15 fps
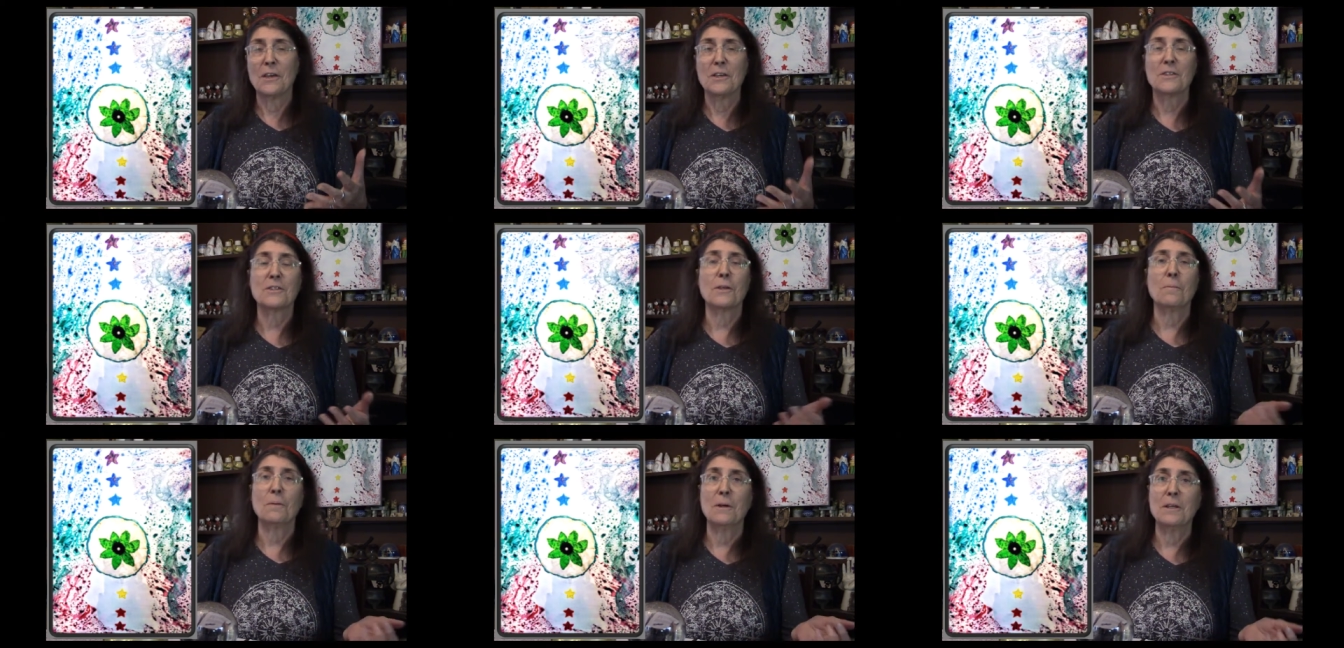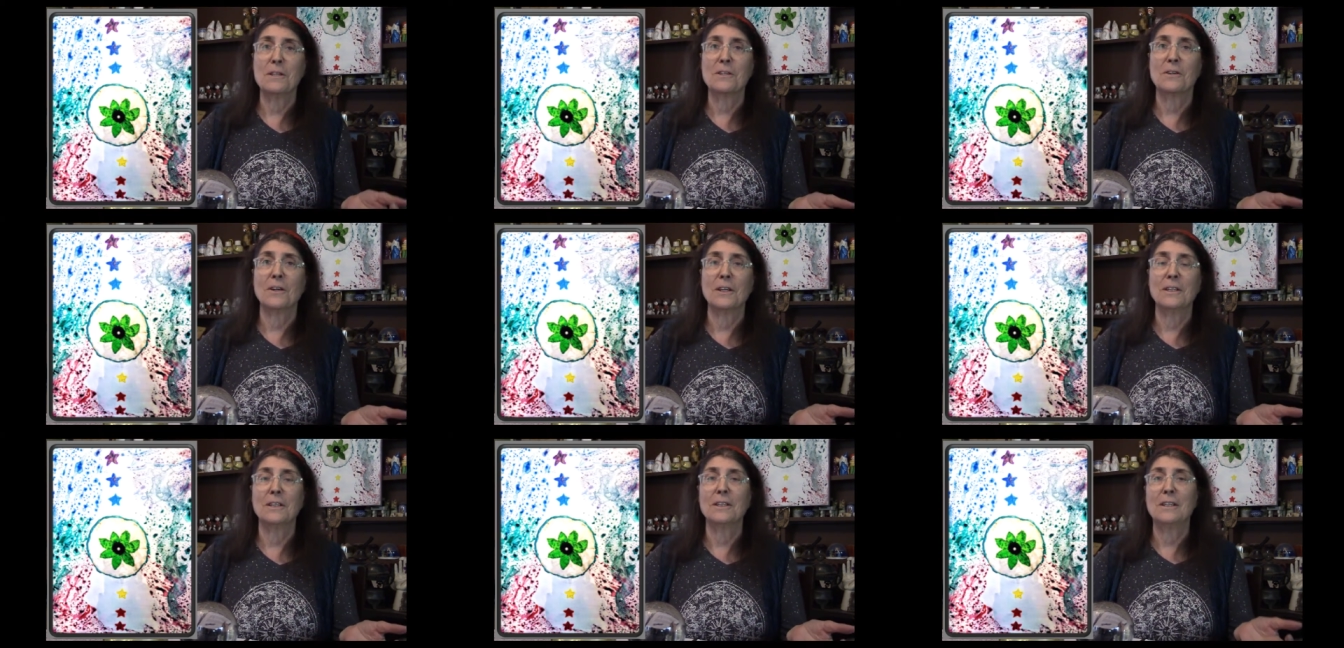Somebody's
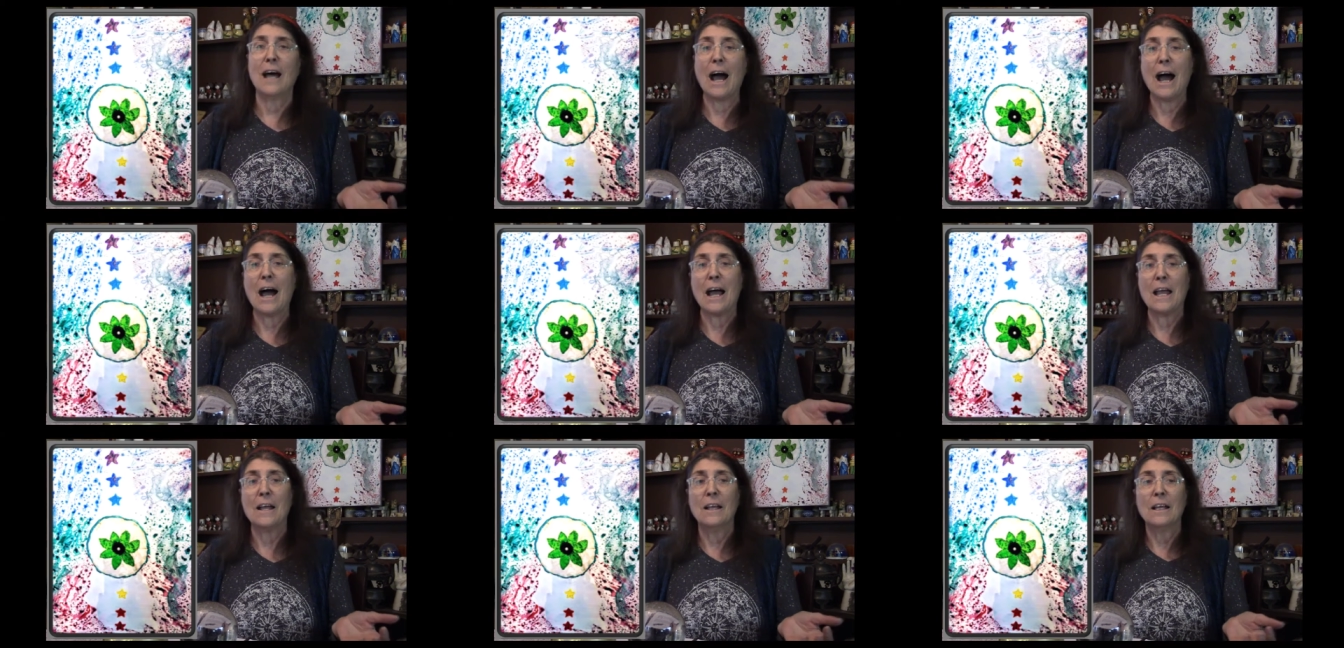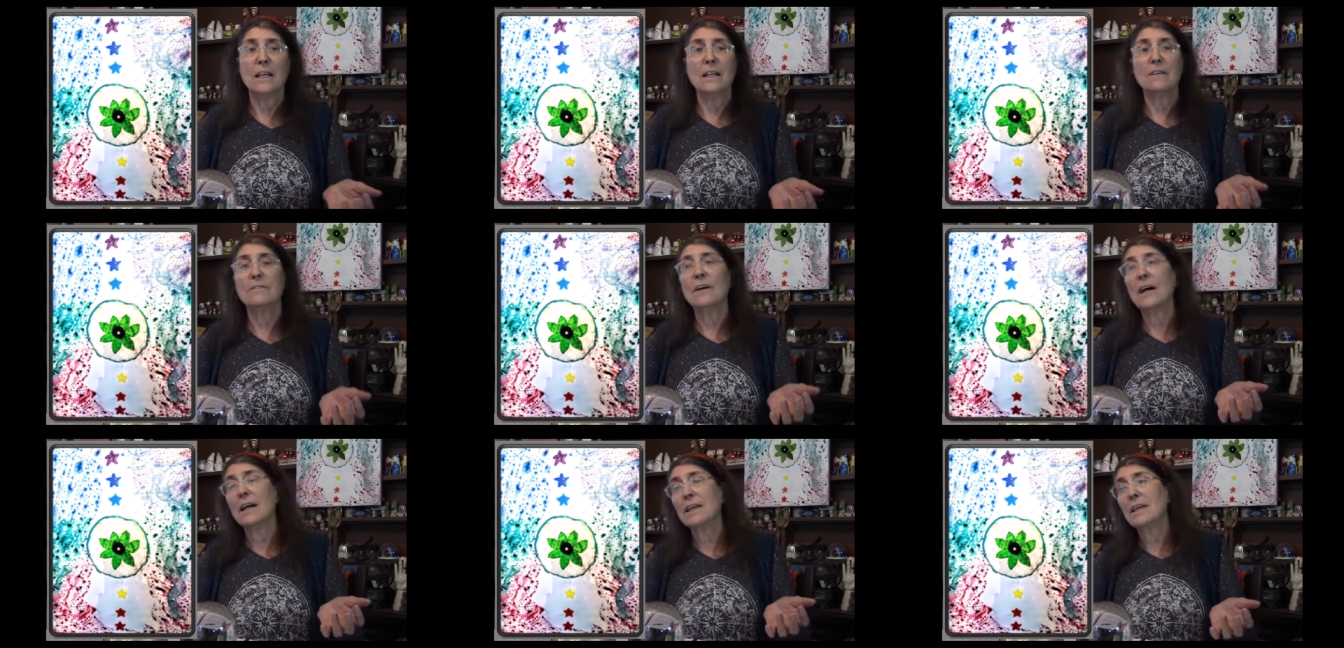going to die.
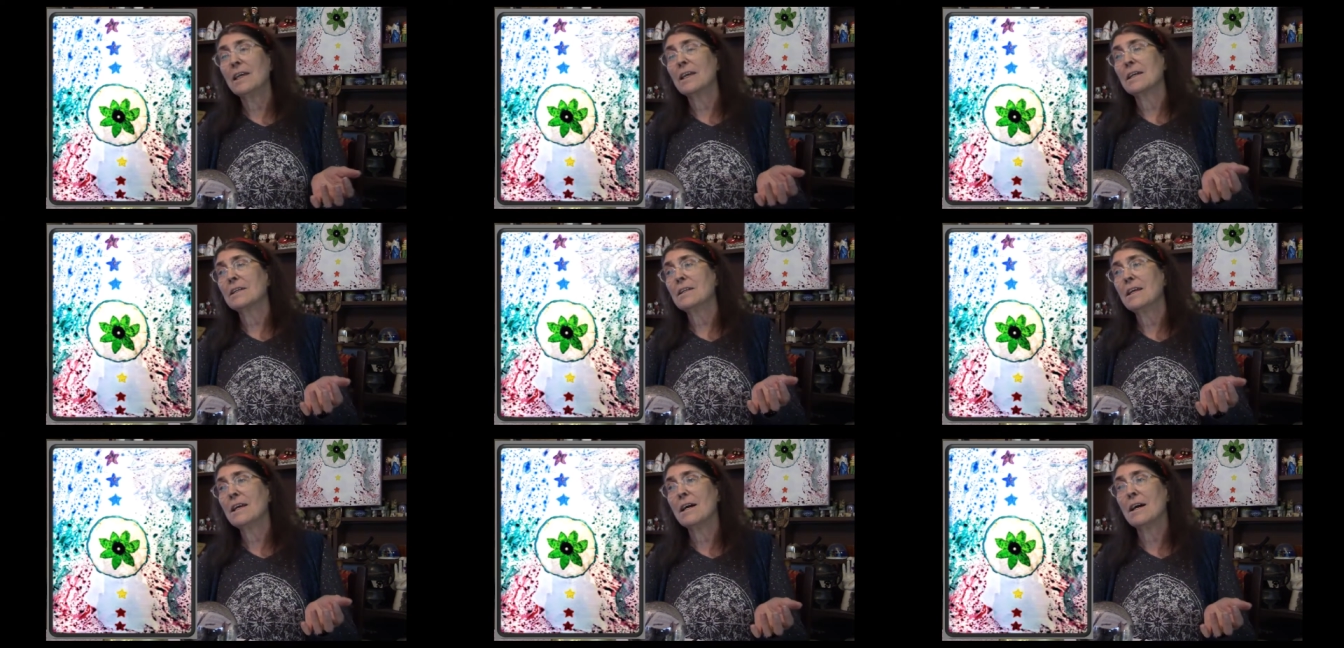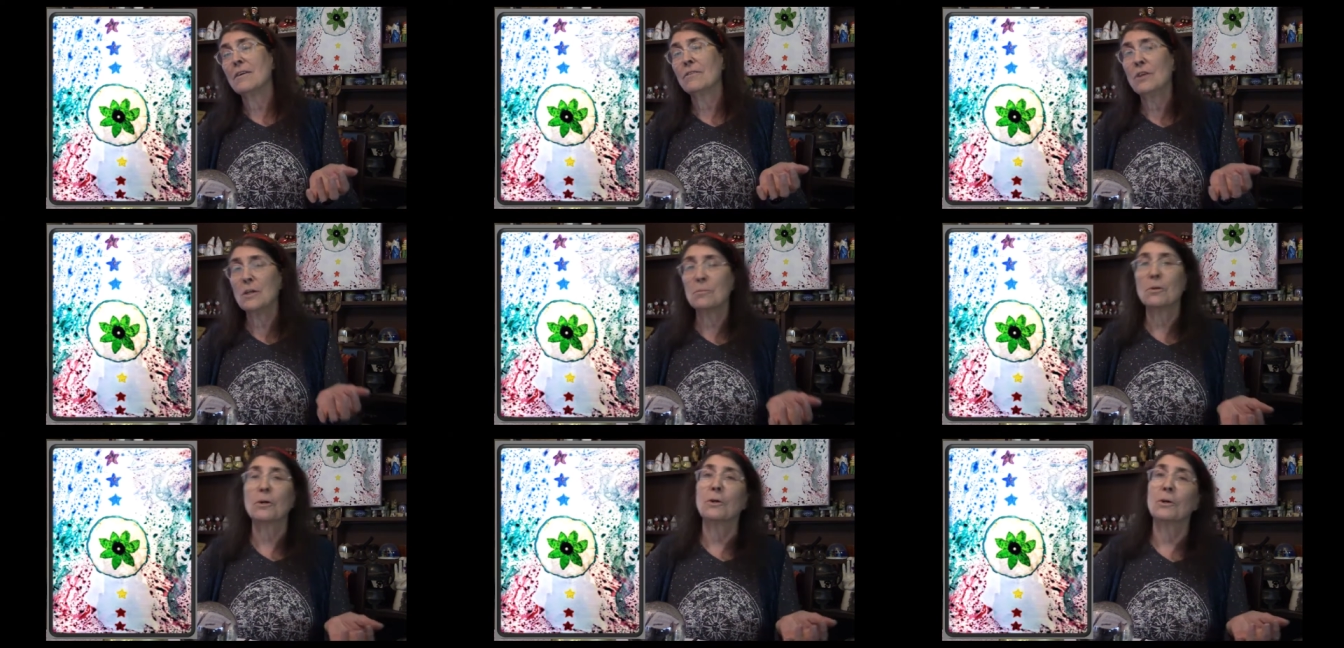If I can't have
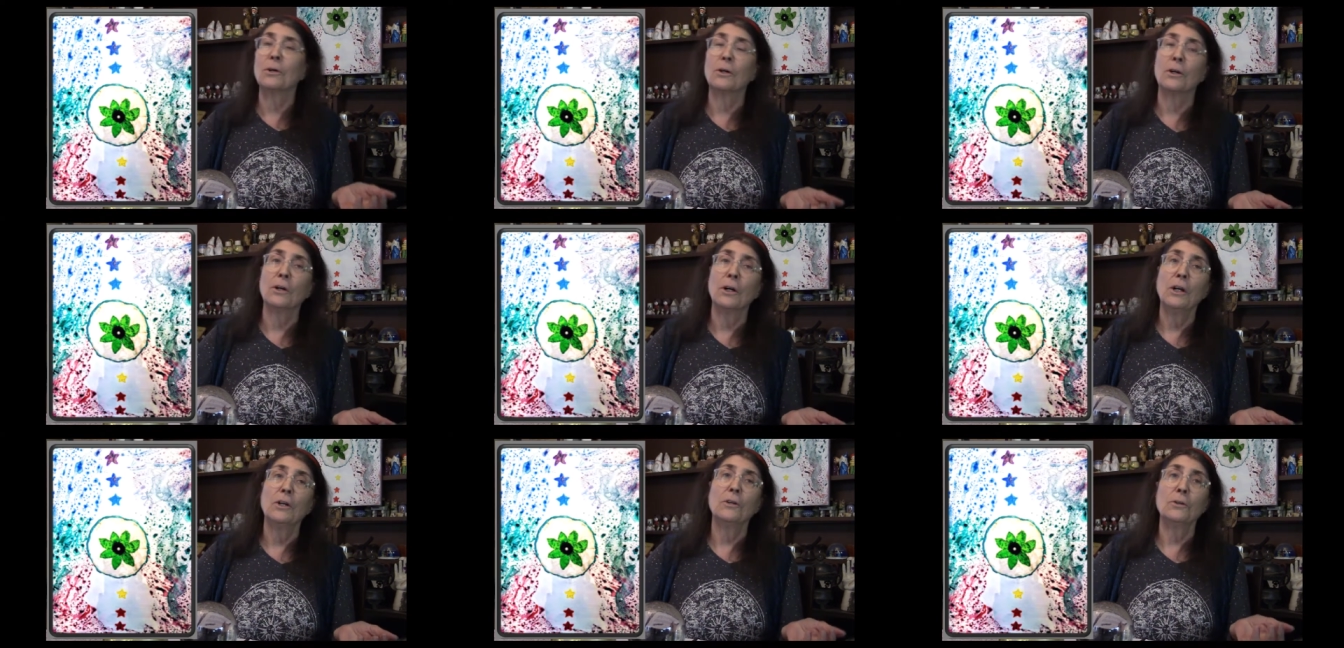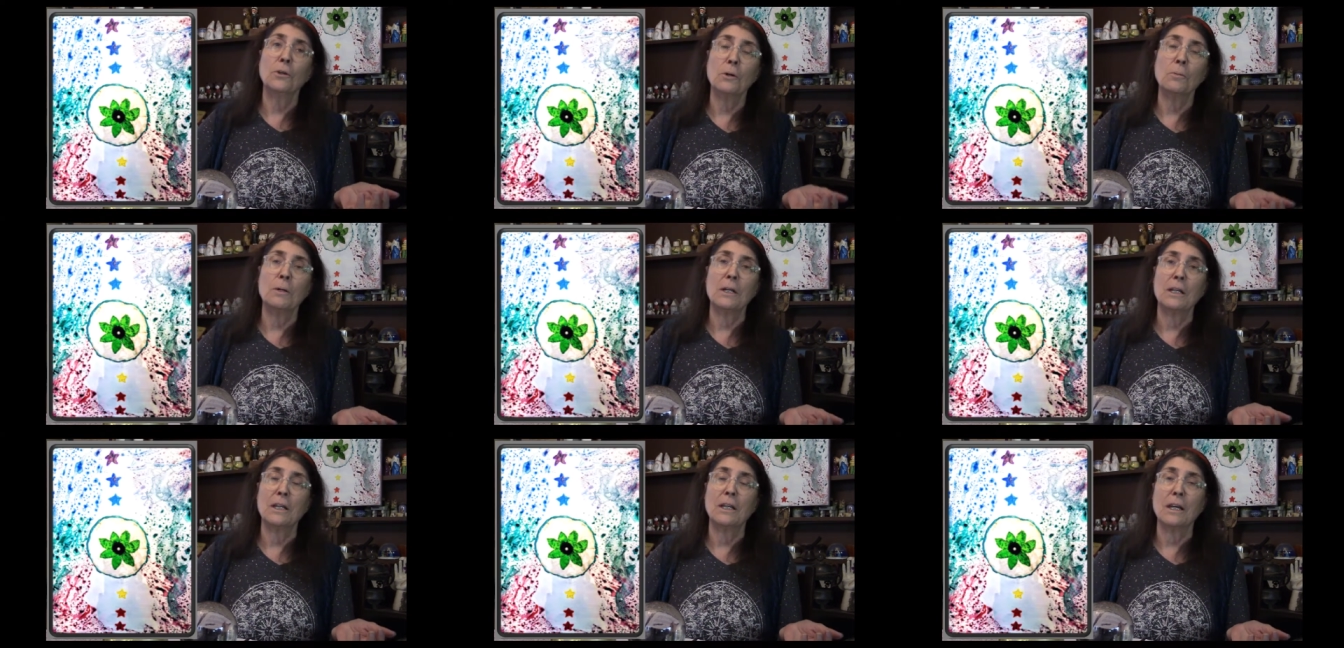him or her,
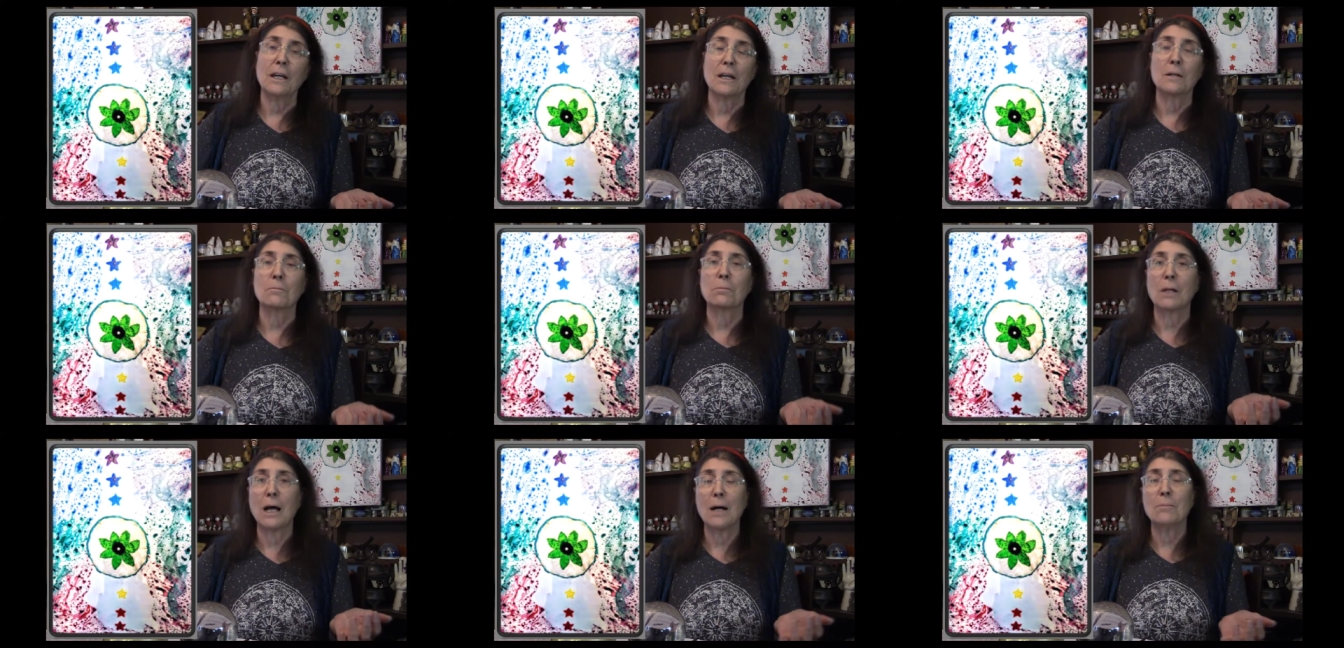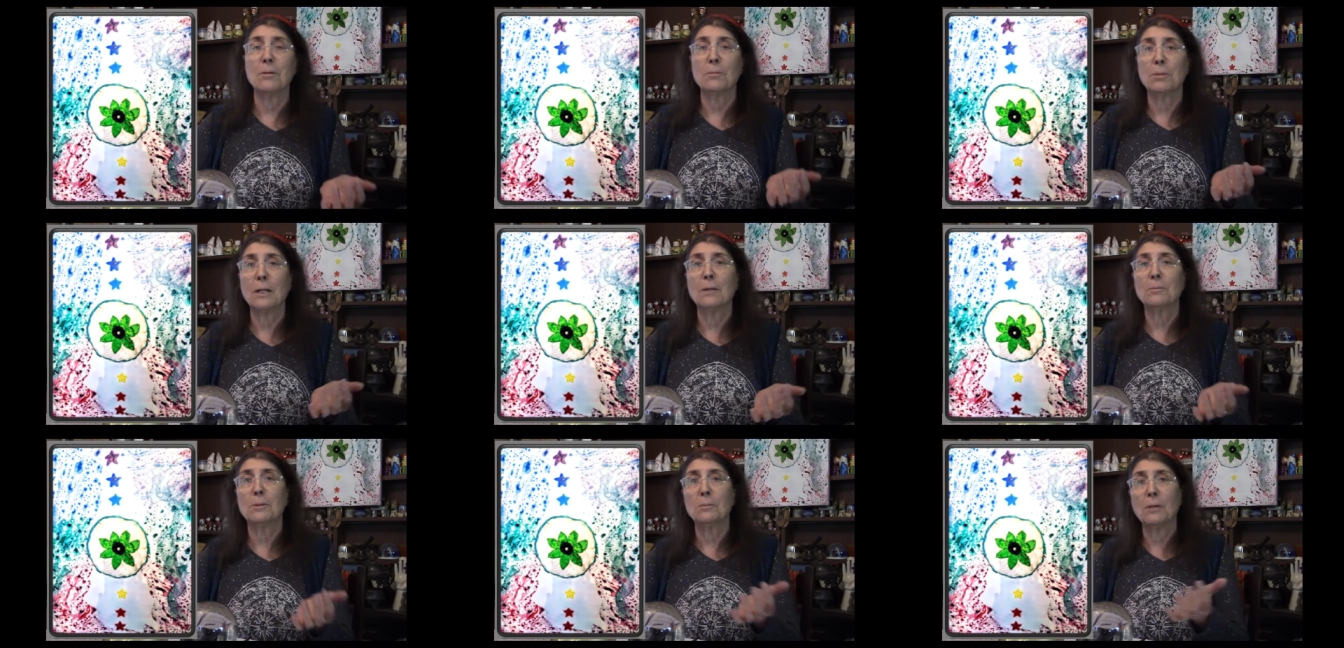nobody can. Blah, blah,
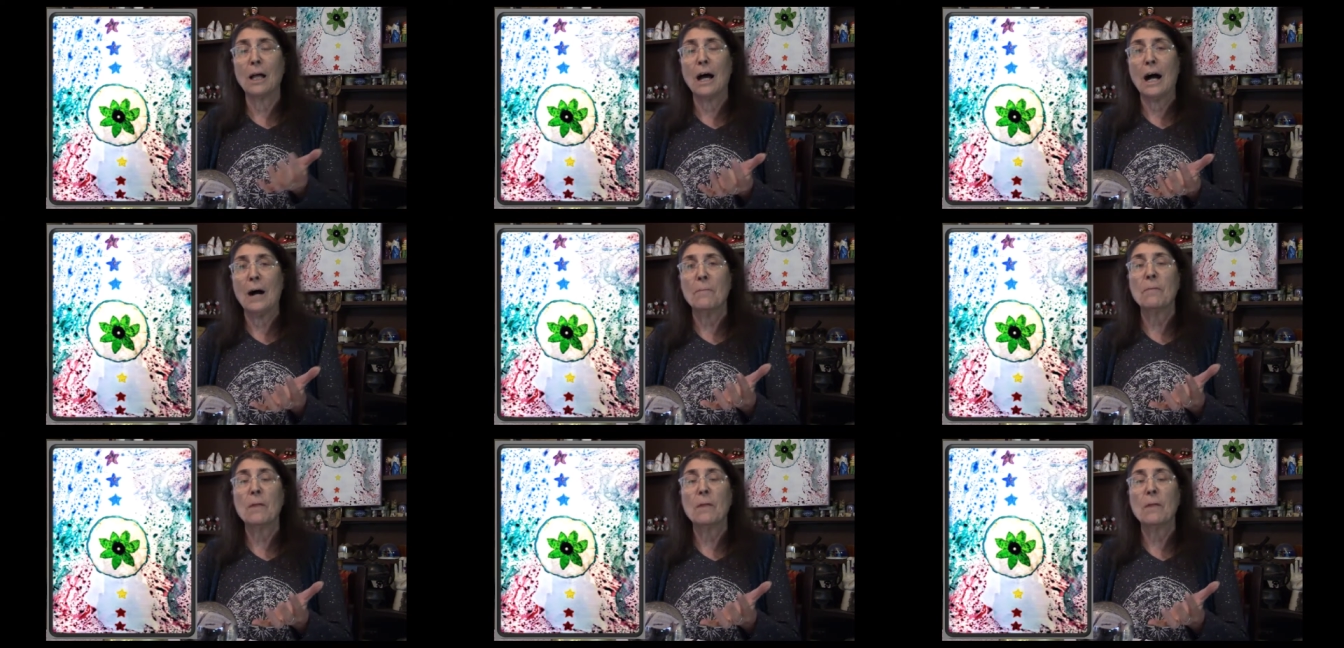blah, blah, blah.